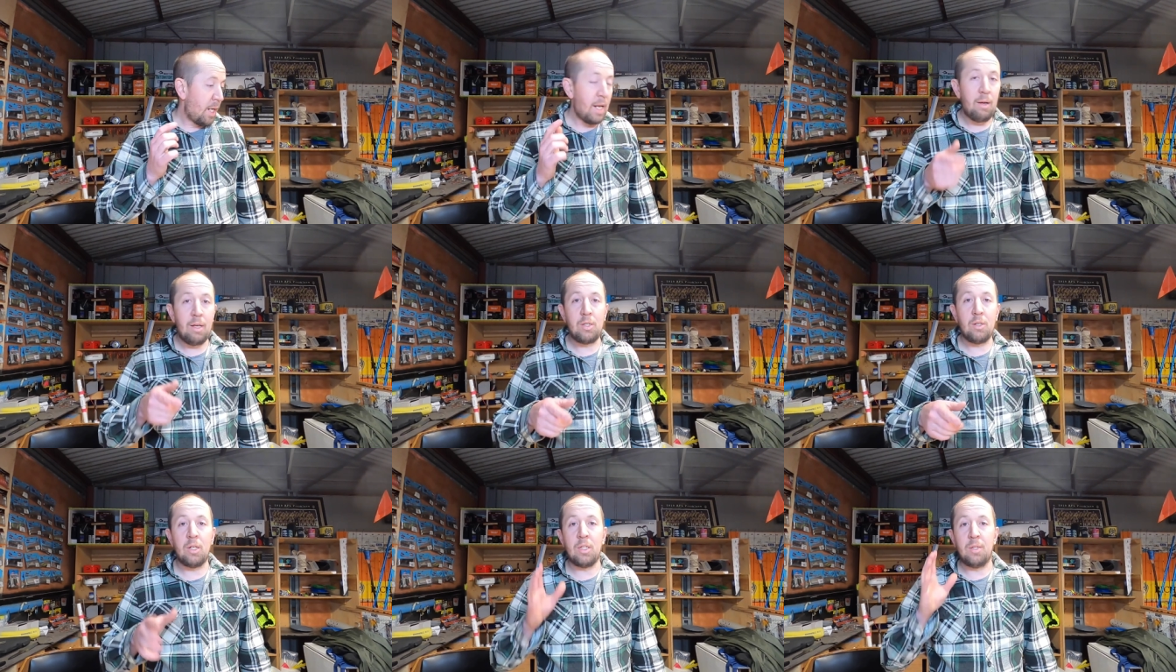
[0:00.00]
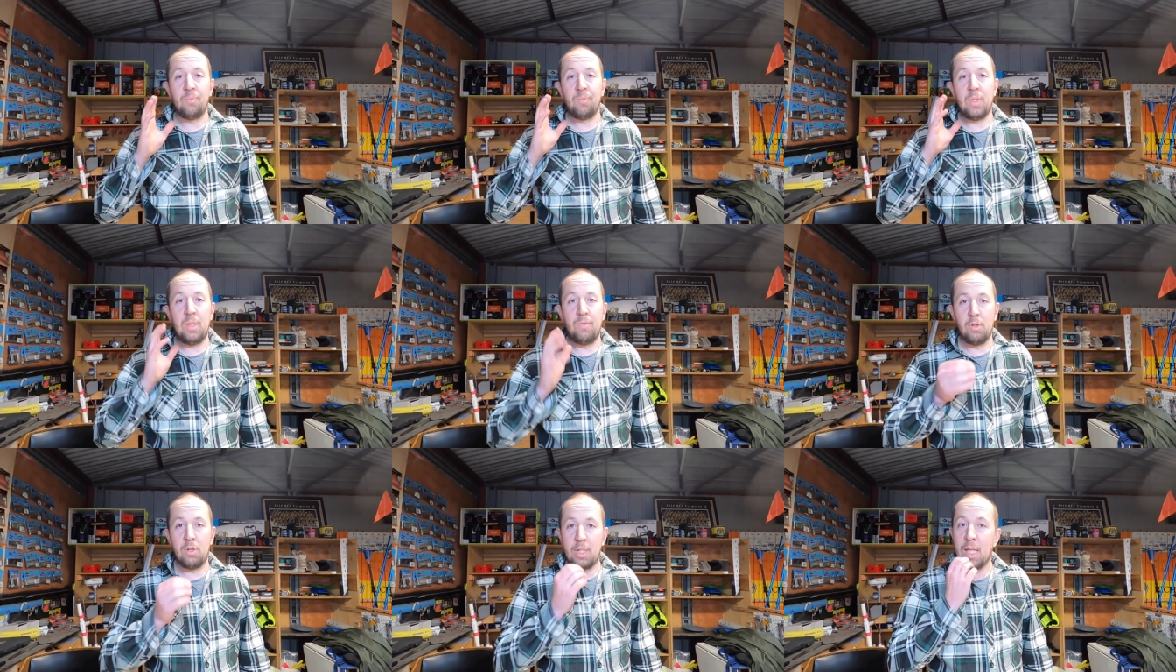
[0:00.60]
Anyways, guys,
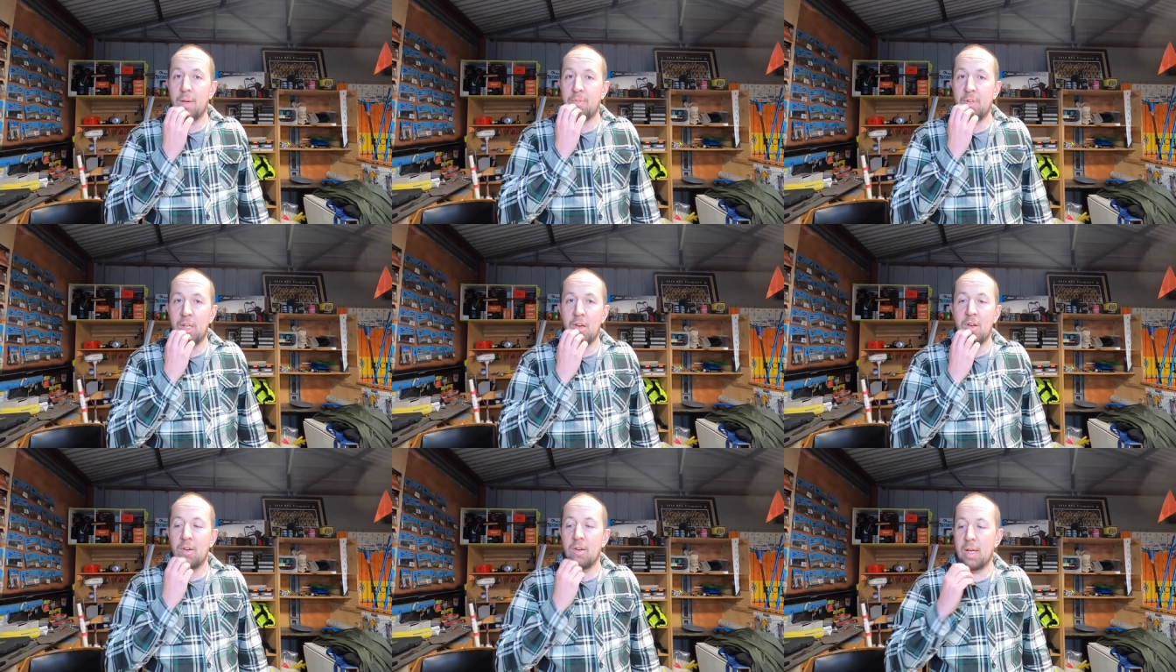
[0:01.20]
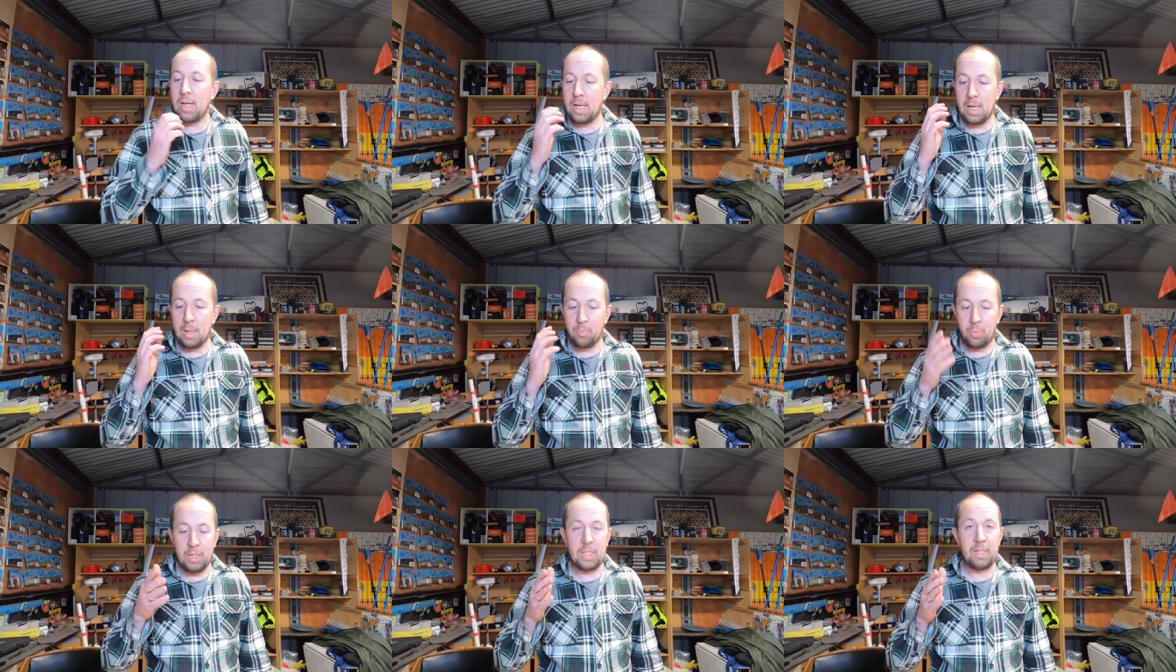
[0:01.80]
if you liked that video,
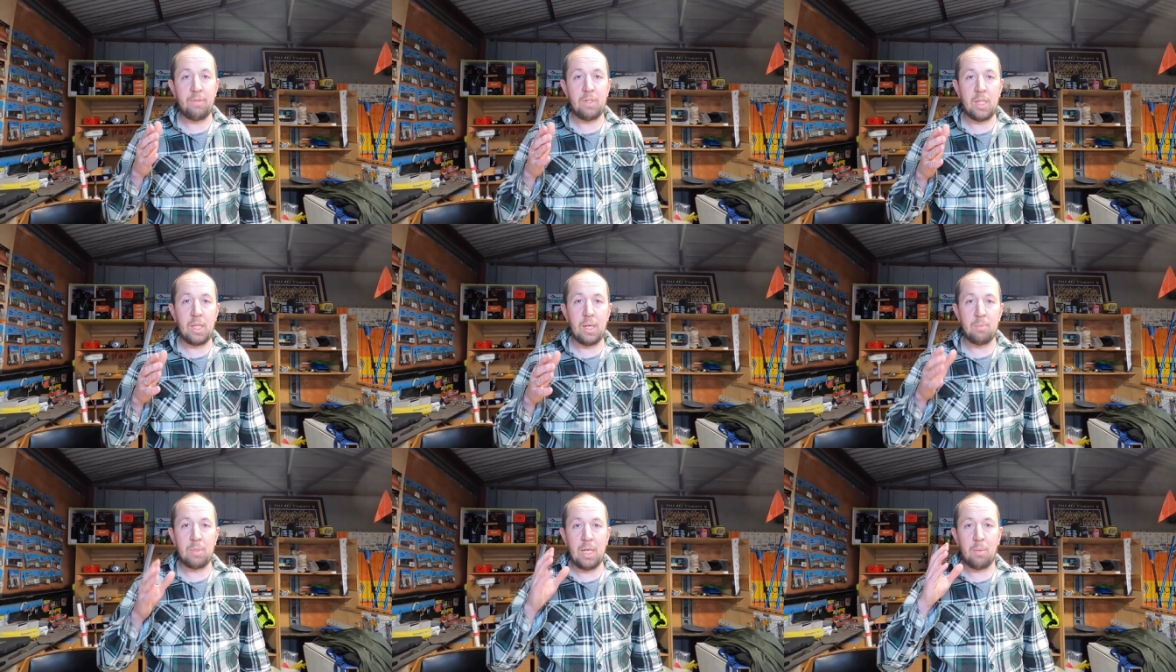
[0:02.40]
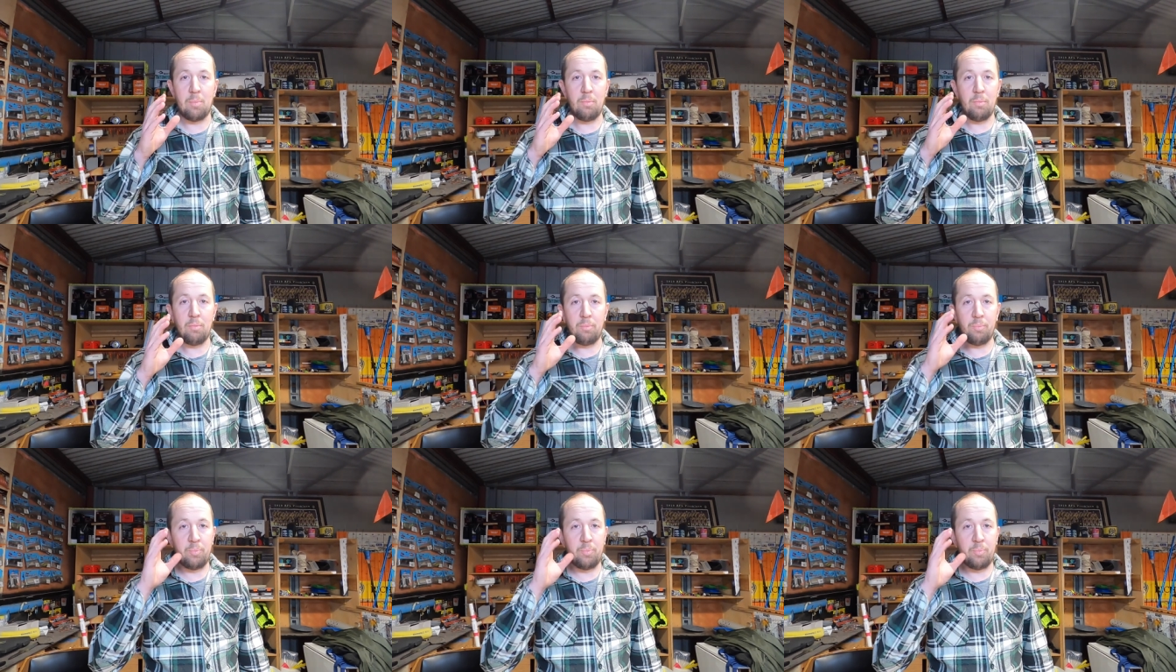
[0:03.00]
please give us a thumbs up.